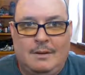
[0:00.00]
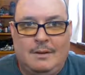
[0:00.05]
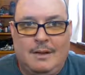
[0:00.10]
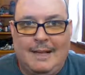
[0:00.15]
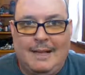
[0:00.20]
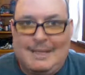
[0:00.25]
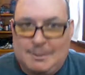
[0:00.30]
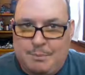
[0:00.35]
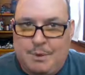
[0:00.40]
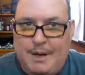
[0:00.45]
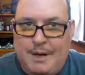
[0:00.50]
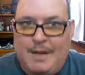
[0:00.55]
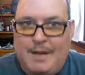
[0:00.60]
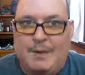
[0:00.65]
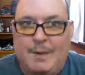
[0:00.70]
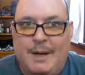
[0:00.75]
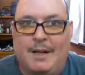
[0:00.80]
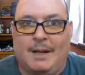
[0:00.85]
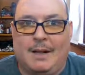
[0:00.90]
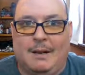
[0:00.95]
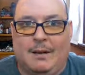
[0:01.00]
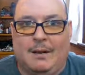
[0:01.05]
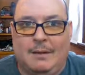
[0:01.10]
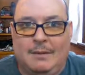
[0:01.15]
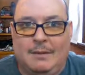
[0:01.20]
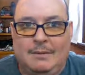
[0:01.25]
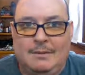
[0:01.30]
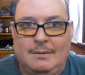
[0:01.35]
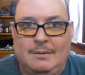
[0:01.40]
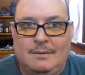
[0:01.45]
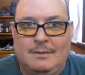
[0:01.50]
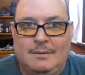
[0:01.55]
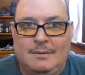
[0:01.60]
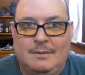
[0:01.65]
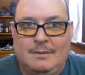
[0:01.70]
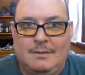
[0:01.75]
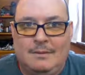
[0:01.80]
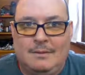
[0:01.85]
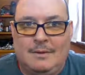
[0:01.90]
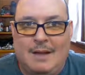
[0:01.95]
It's pretty critical.
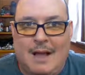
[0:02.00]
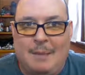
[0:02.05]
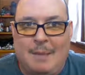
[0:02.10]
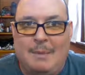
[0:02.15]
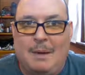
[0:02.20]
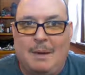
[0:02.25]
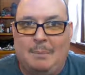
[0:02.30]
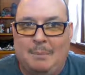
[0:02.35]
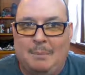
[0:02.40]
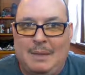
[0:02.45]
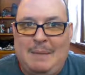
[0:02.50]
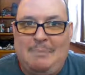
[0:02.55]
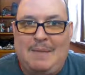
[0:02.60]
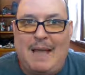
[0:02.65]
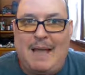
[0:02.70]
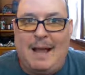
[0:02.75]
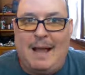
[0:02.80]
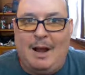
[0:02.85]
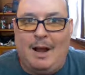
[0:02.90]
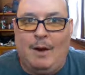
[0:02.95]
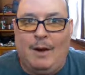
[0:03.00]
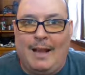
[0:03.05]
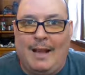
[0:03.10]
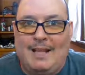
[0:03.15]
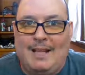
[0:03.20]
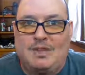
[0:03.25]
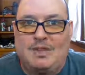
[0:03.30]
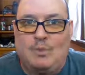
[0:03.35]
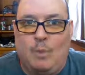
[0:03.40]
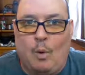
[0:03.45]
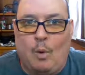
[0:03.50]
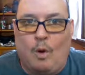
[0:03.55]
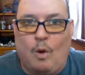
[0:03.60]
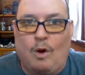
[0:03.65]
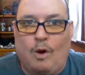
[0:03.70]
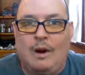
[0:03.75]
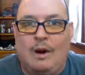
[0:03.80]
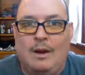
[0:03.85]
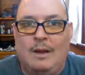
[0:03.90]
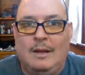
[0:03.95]
I'm going to bleep that out. I
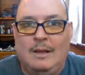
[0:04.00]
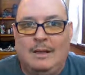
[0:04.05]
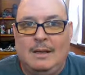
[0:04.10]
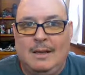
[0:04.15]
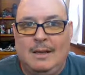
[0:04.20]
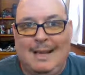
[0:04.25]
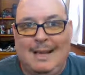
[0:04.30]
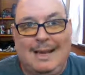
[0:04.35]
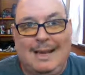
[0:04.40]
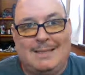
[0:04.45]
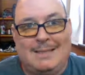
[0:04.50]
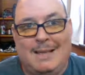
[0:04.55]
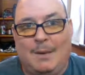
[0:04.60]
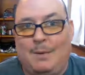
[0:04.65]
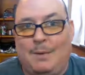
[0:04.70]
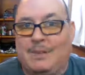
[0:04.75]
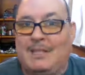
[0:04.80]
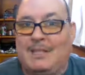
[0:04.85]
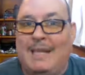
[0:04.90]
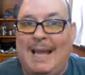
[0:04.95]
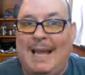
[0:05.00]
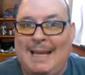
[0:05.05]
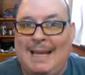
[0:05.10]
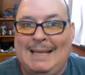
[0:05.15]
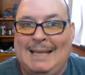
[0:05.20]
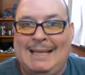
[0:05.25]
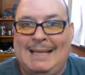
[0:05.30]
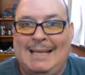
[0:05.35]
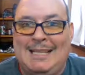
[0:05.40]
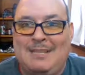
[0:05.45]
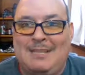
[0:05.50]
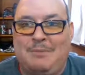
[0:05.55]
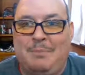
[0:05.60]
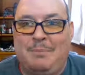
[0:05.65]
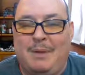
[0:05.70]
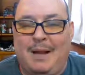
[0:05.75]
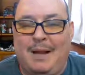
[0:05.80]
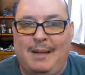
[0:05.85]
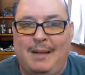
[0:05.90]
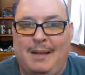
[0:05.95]
swore, and I said I wasn't going to edit this,
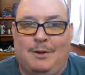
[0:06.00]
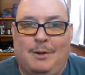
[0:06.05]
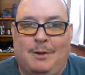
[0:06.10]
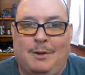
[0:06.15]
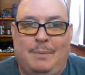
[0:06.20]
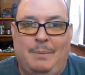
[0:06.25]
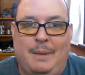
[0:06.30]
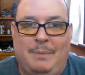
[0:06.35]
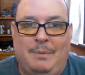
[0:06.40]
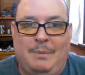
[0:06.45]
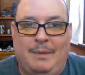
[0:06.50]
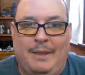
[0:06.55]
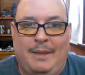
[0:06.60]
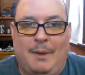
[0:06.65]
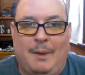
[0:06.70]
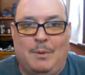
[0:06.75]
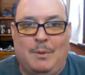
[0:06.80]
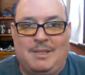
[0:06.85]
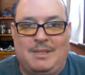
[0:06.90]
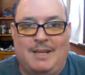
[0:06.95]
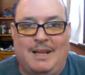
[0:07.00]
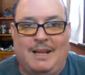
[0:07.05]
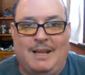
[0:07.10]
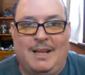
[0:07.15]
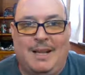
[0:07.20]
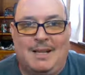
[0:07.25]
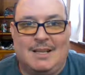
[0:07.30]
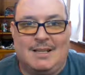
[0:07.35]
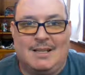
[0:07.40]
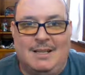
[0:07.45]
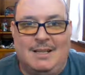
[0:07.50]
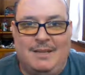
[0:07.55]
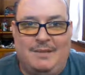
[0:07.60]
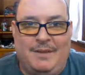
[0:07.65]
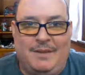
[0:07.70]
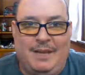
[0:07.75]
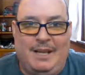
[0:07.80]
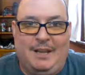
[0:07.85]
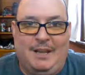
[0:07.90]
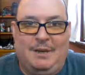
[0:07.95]
but I told people that I wasn't going to cuss in these
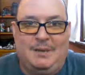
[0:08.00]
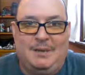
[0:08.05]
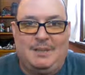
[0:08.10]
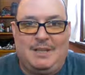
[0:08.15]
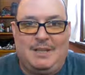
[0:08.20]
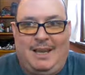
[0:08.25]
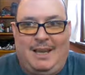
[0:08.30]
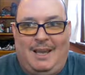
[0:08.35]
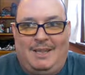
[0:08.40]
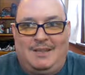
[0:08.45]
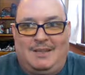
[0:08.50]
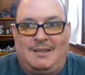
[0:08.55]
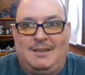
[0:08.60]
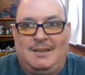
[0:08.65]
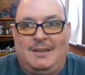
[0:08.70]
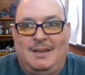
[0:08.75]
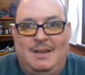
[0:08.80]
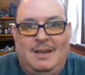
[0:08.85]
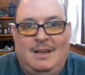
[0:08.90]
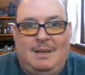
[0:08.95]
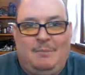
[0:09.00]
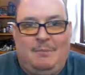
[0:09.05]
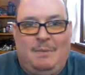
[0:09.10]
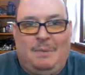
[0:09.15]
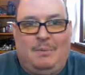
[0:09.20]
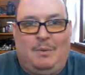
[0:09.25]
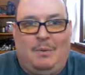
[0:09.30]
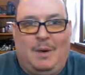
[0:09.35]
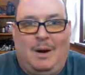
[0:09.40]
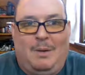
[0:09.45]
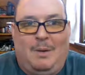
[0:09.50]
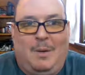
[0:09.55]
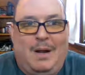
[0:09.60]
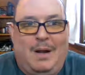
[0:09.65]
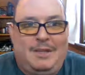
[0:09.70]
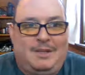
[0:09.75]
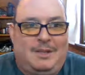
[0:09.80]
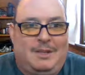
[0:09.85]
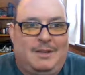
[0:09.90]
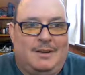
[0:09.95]
videos in case people want to
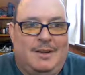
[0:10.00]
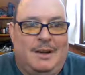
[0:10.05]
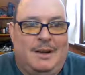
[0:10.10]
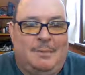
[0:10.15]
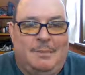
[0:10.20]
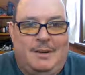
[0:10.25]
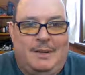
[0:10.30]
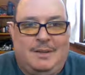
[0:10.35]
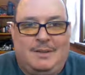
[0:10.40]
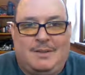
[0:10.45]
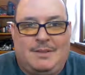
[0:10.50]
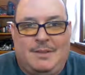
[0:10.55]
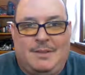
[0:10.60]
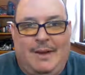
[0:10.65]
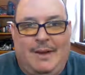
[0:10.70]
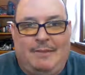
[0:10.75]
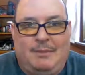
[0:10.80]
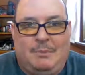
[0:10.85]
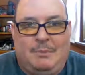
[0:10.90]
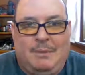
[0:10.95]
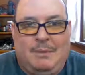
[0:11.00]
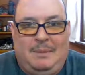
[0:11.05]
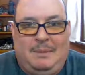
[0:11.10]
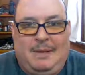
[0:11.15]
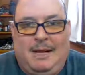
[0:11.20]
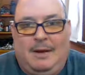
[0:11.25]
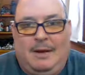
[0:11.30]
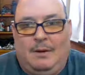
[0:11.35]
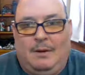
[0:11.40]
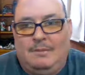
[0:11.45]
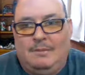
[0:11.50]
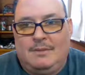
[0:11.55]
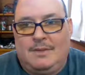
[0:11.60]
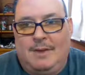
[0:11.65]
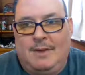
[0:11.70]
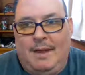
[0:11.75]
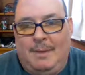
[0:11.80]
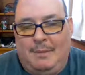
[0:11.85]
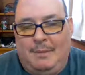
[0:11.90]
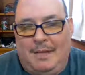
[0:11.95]
watch it in their companies, so I have to bleep it out.
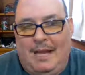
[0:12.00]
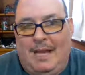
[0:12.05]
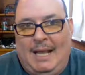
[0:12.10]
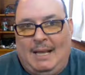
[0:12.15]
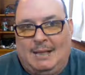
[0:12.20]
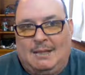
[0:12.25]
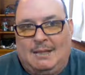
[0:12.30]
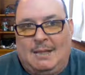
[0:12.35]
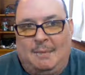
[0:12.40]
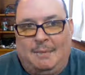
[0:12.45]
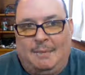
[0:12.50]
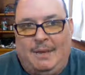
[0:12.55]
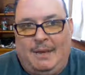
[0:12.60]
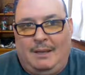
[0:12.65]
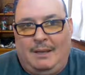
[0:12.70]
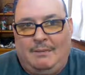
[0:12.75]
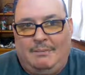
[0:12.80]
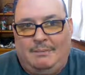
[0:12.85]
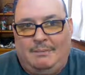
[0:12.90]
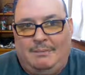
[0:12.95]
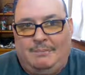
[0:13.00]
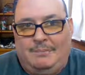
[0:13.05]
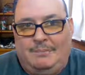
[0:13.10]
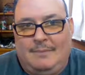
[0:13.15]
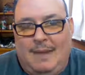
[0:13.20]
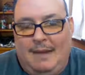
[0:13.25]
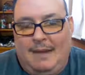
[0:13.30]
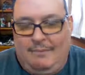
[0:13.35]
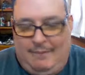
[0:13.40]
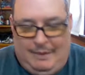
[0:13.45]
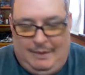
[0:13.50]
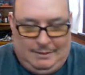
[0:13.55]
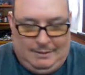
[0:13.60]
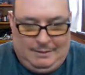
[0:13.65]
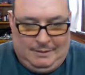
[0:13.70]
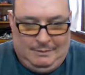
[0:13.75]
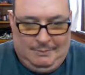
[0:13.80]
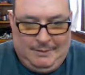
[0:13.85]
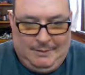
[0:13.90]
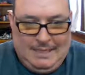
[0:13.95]
So I am going to edit something. I failed.
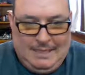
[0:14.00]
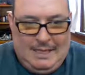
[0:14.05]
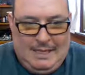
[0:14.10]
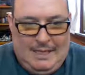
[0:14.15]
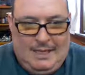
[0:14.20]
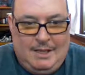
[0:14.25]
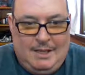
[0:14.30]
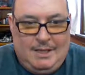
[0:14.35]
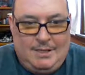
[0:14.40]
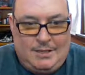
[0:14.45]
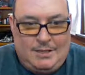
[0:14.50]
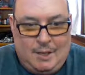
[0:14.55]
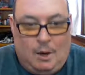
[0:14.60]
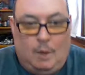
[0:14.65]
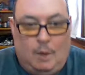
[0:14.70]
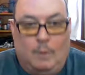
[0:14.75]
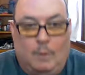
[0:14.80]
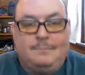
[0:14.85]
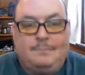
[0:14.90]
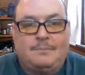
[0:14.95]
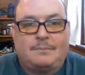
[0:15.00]
So